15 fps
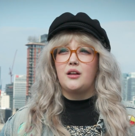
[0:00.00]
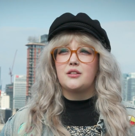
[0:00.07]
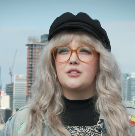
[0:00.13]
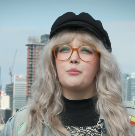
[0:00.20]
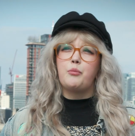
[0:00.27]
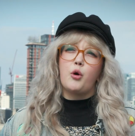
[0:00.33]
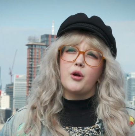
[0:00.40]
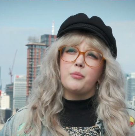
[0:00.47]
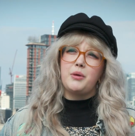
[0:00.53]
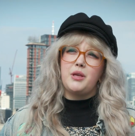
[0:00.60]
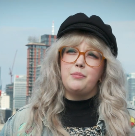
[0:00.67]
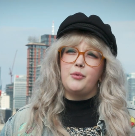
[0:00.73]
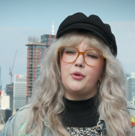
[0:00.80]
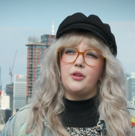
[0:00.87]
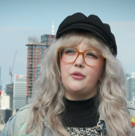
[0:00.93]
support
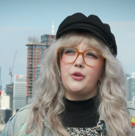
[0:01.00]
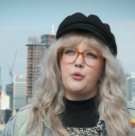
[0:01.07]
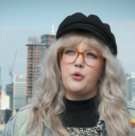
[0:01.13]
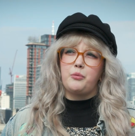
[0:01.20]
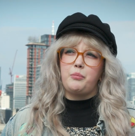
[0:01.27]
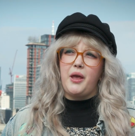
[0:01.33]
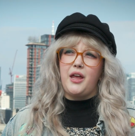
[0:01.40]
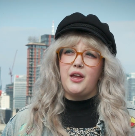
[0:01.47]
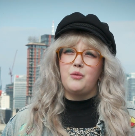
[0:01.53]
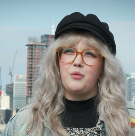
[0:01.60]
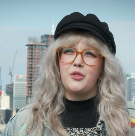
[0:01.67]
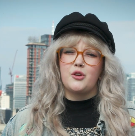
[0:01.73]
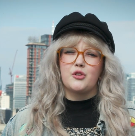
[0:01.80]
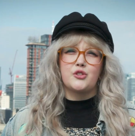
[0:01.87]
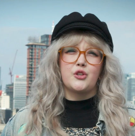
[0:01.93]
people living with pain
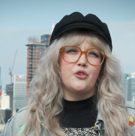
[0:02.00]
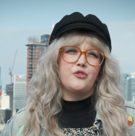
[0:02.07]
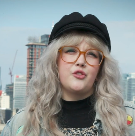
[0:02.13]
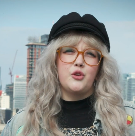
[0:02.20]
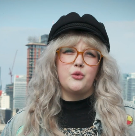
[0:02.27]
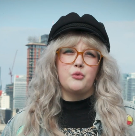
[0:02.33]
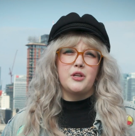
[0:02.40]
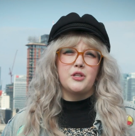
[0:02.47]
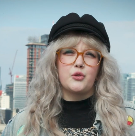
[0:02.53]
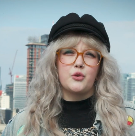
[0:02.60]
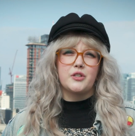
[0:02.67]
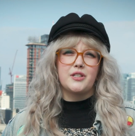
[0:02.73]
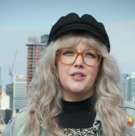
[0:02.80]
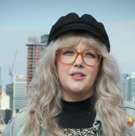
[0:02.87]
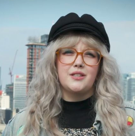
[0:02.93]
when there's so few
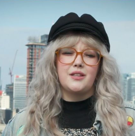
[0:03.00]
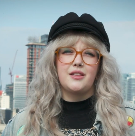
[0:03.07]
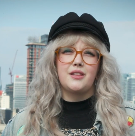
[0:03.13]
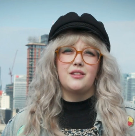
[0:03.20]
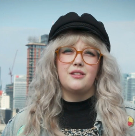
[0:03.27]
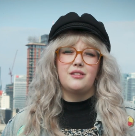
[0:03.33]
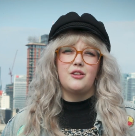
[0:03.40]
resources. And